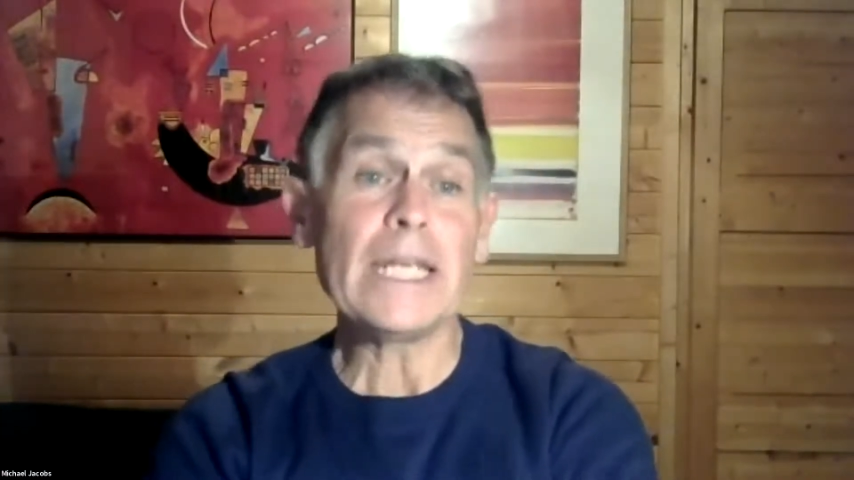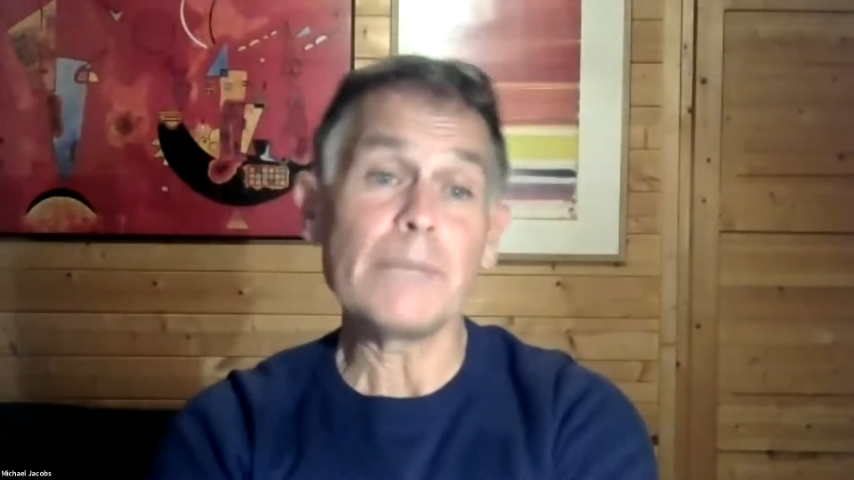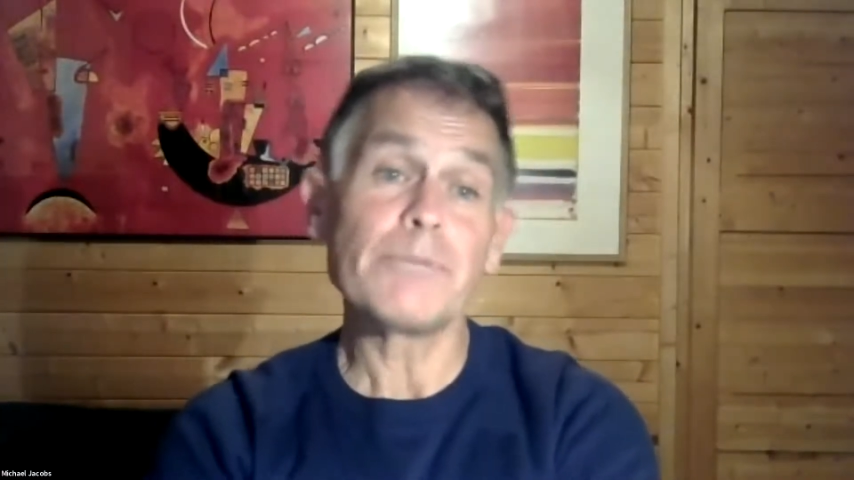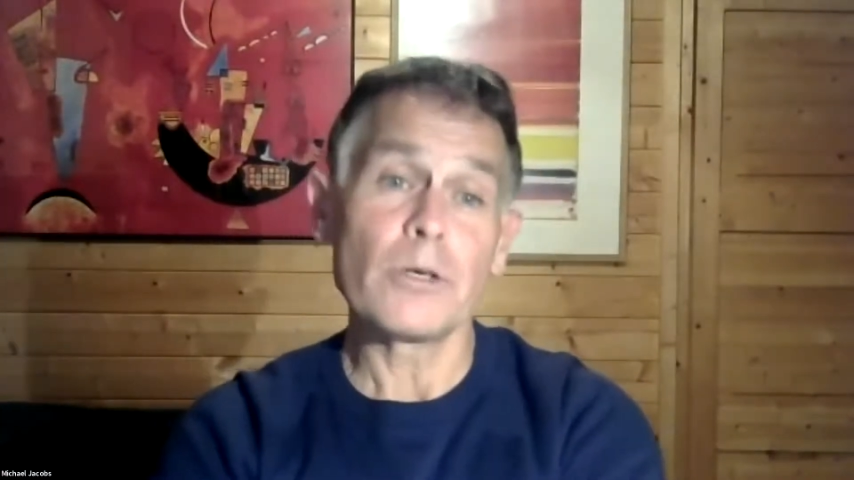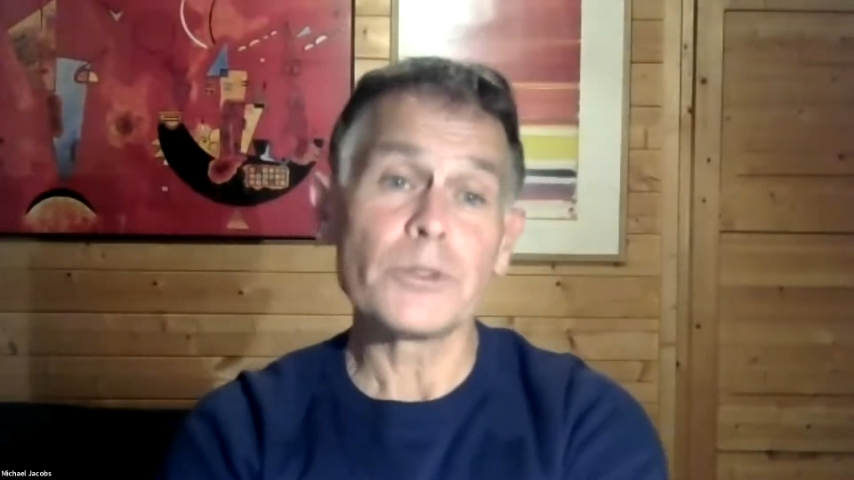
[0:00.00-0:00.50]

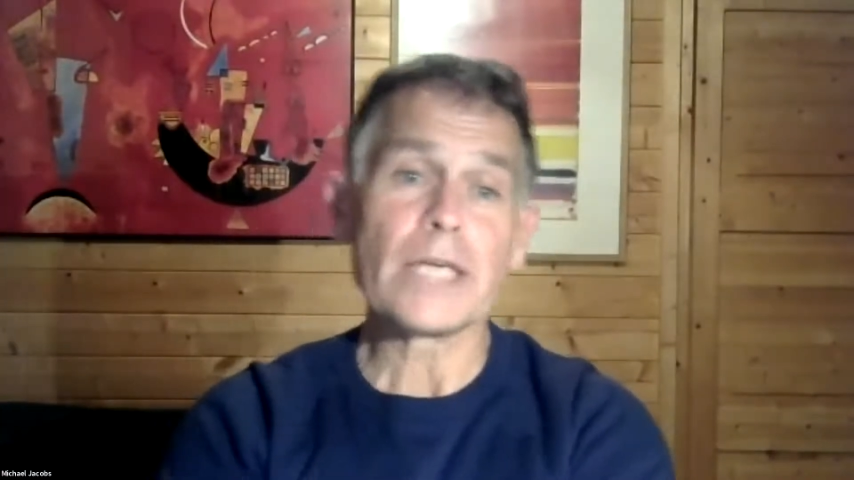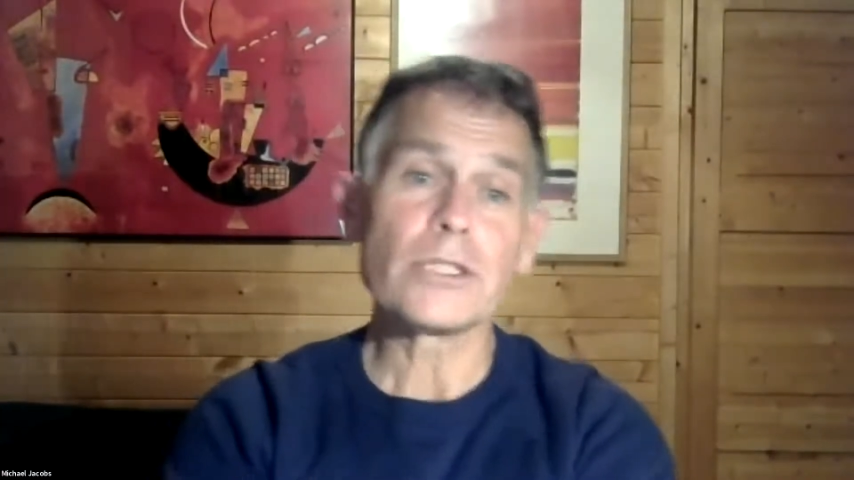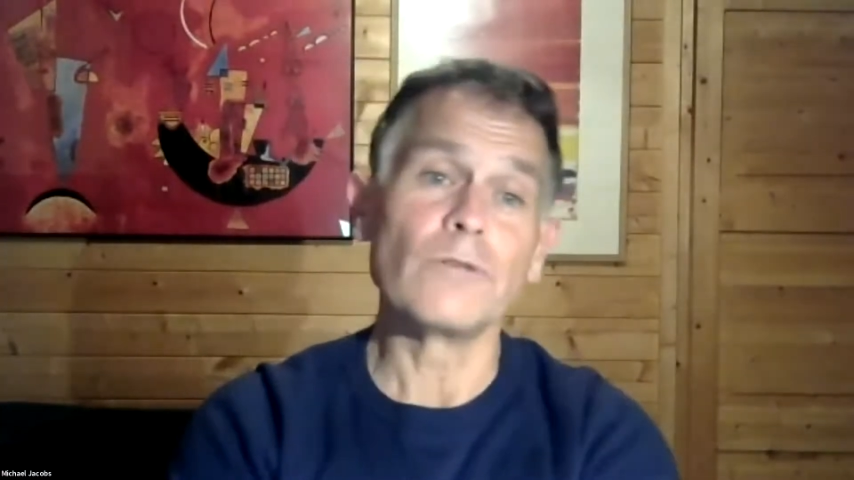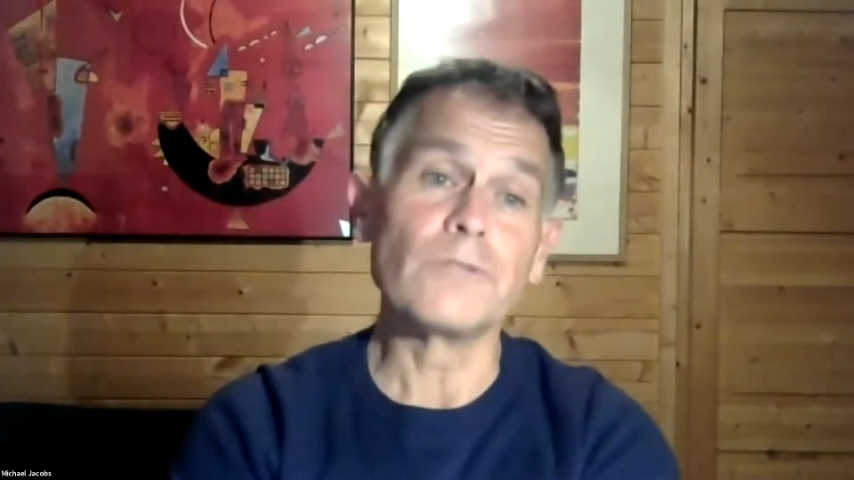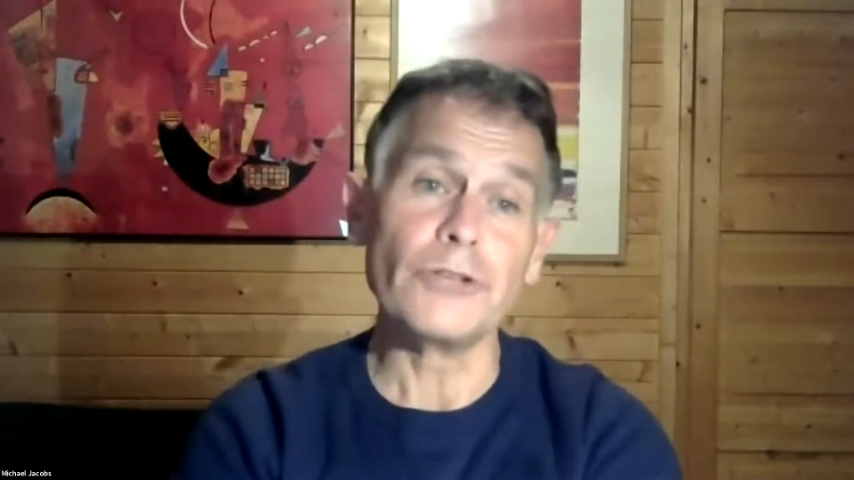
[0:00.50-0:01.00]
a
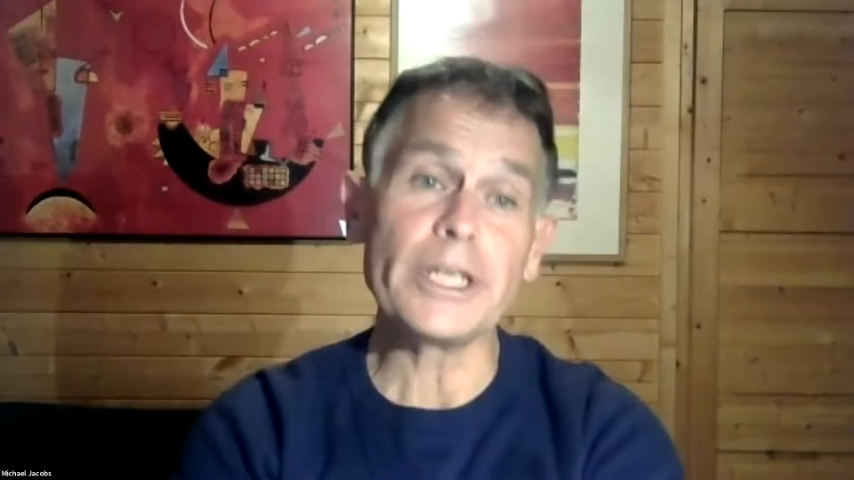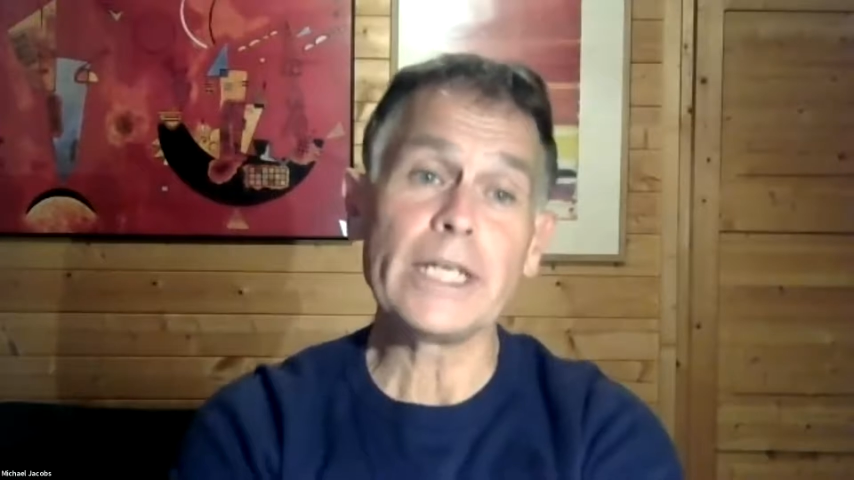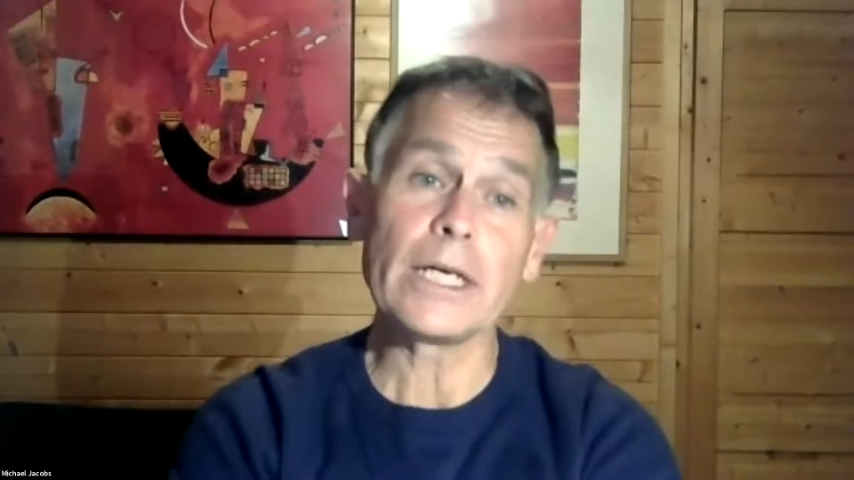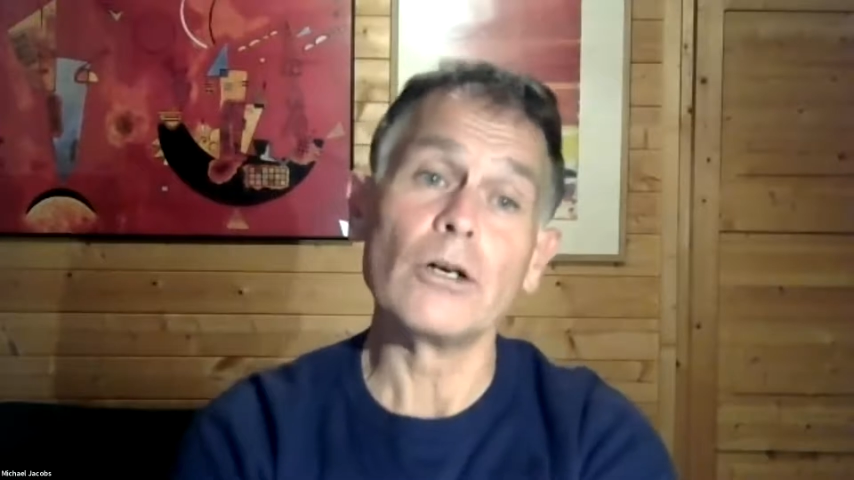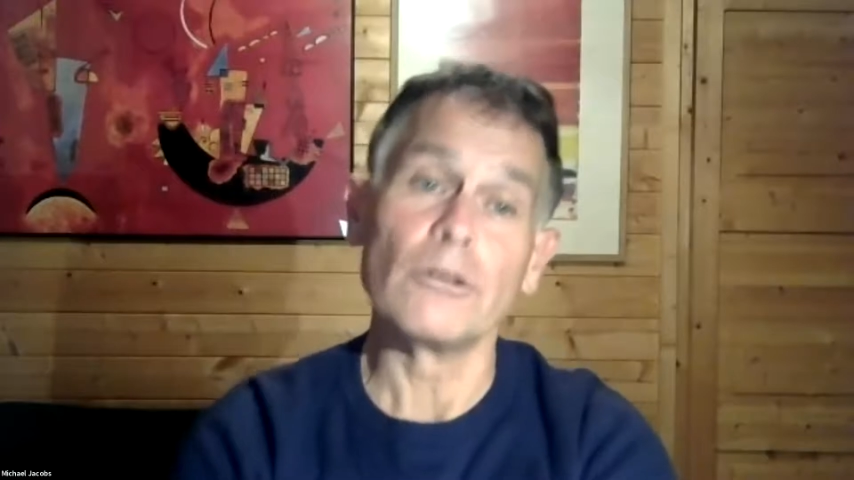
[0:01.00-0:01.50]
process of
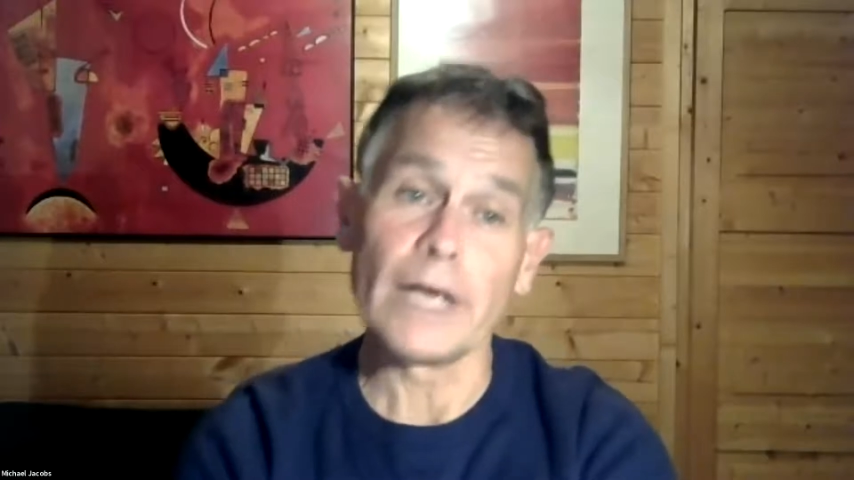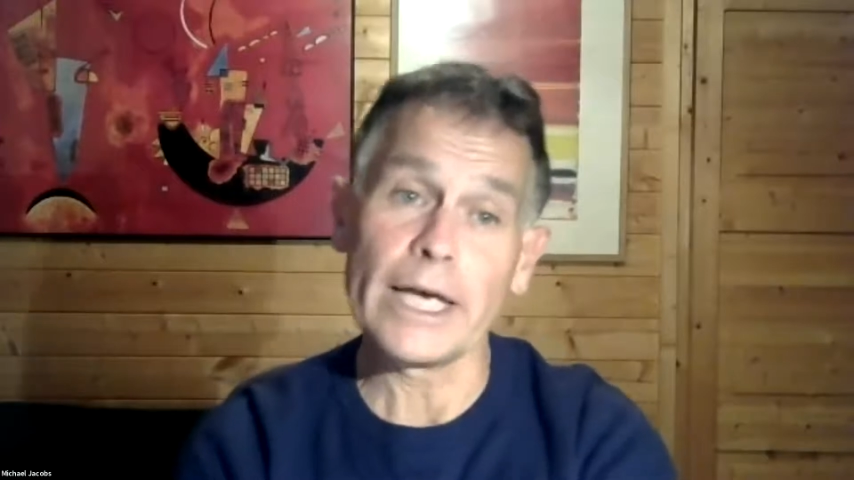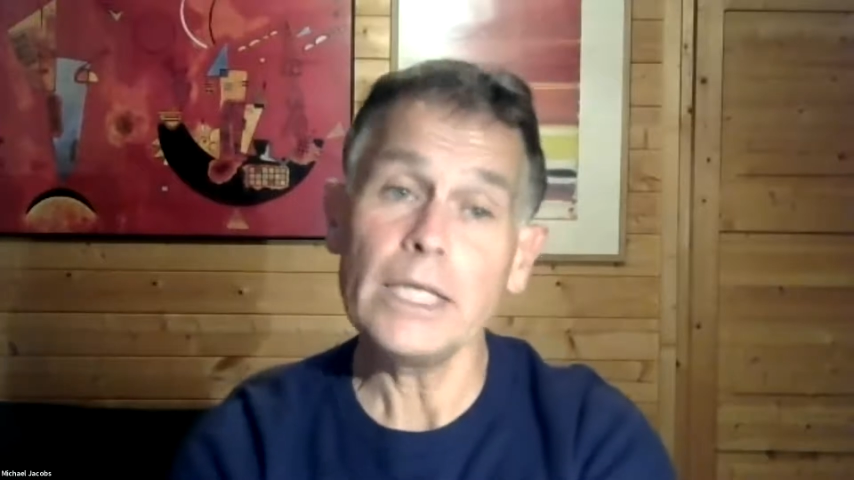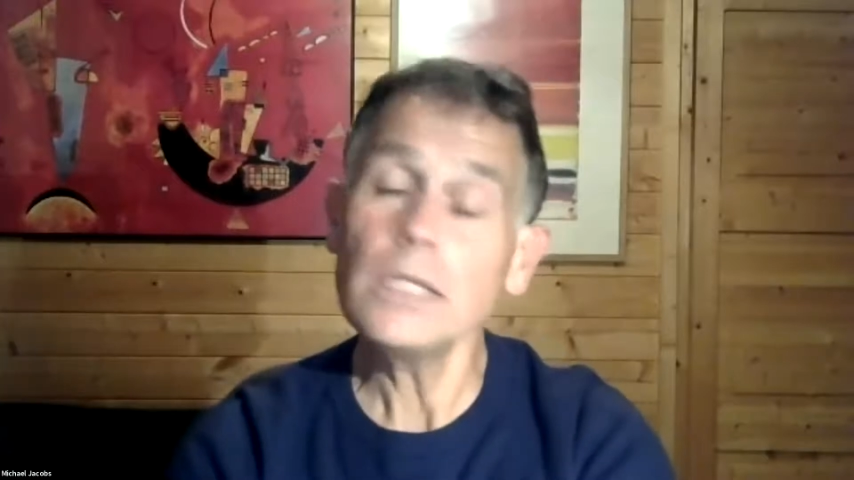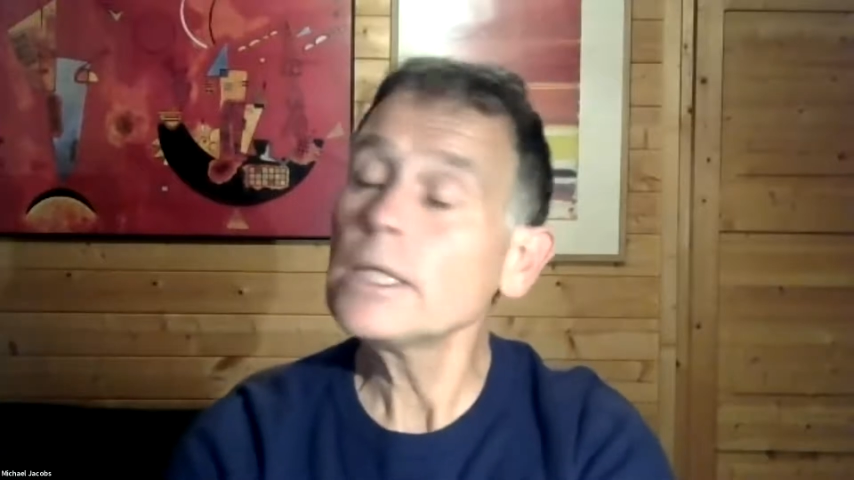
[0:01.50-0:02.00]
greening of
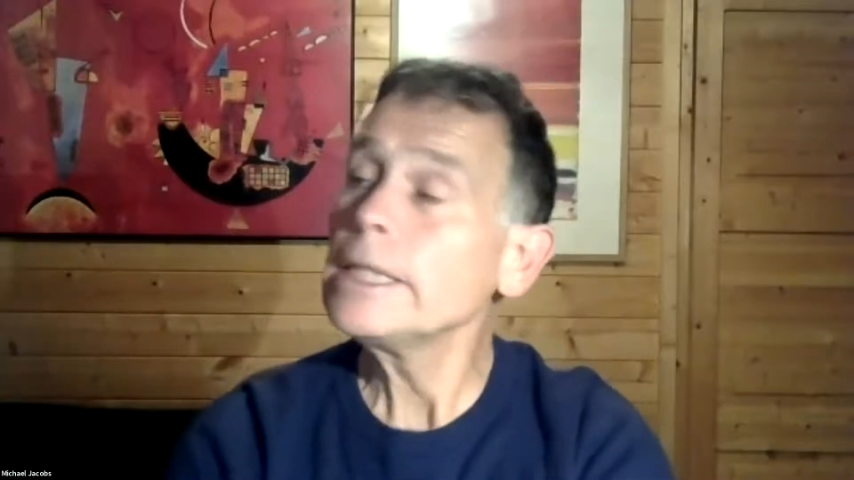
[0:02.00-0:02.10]
aid,